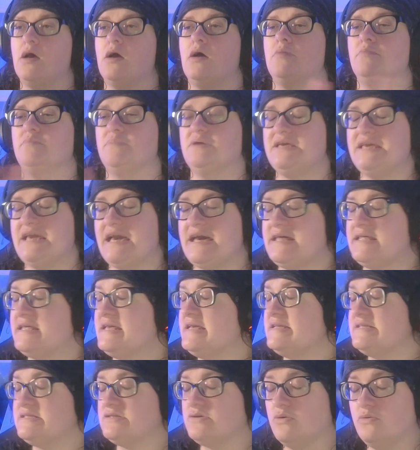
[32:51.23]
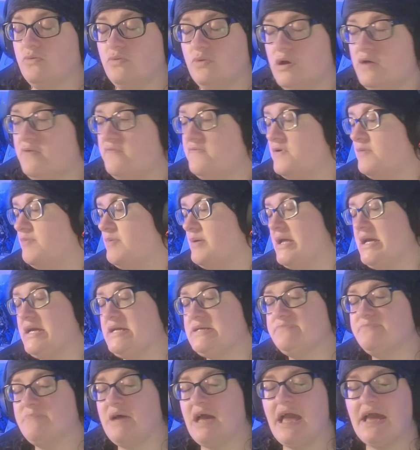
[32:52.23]
Yeah, it's all over the place.
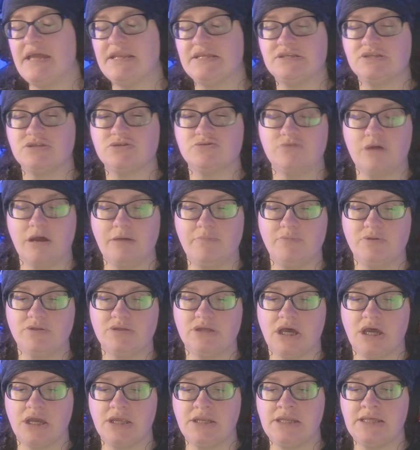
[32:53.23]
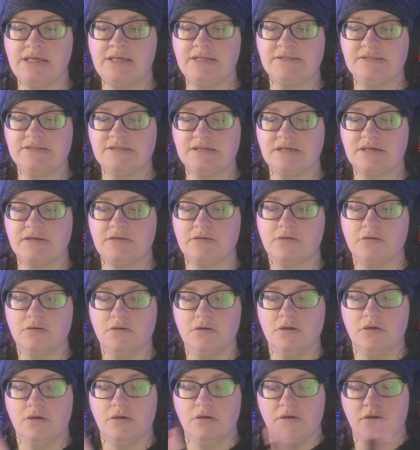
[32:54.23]
My head is scrambled. I need to
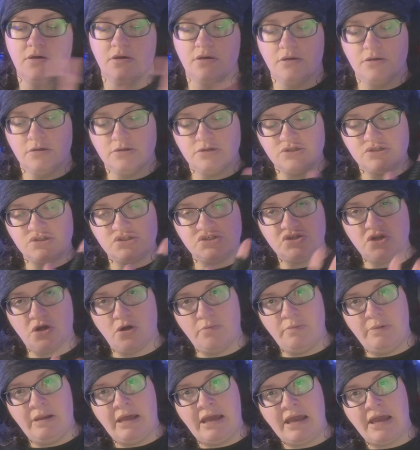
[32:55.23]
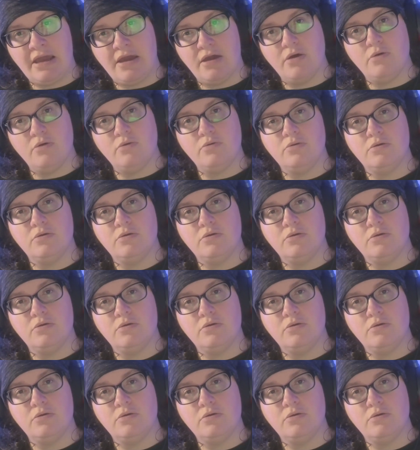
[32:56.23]
stop now.